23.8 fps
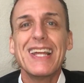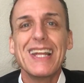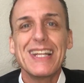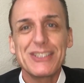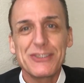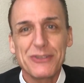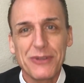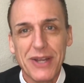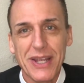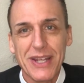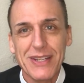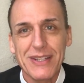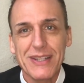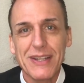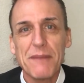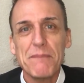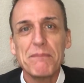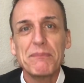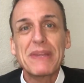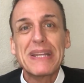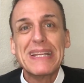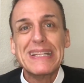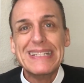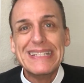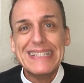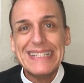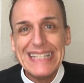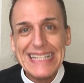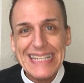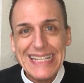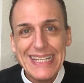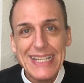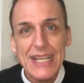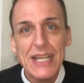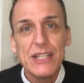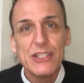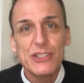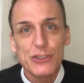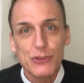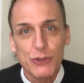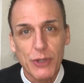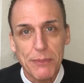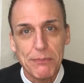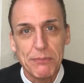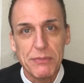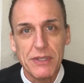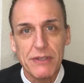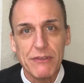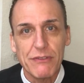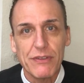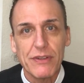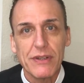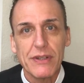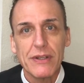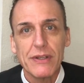That's right, descriptive.